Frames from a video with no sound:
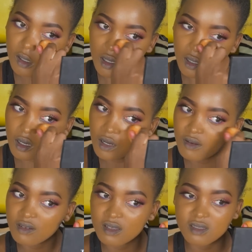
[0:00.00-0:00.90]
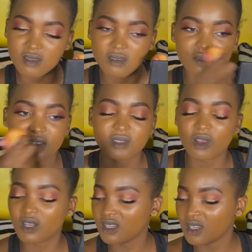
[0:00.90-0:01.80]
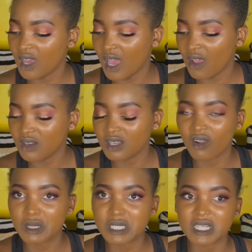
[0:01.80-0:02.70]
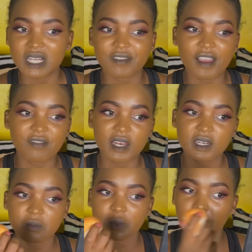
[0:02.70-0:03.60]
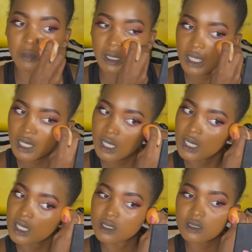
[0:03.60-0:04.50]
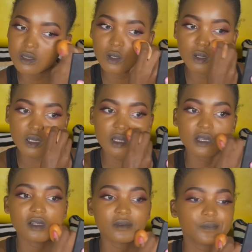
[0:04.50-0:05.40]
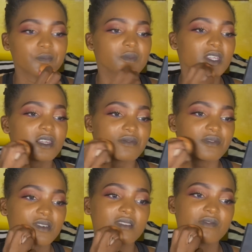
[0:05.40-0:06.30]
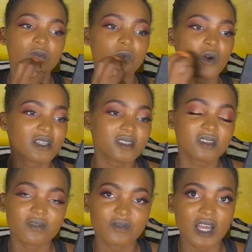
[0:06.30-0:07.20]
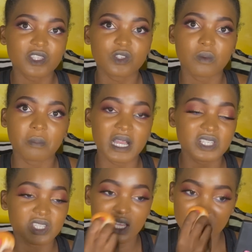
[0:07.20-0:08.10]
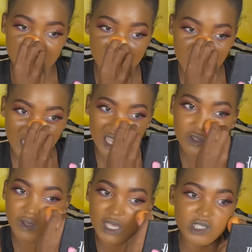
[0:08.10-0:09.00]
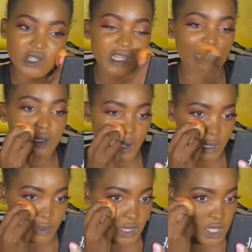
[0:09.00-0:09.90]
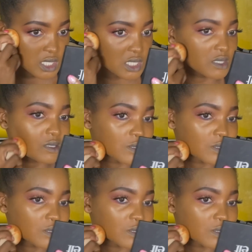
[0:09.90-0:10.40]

I only got it at 500 bob. So if that's your budget, you can totally work with it.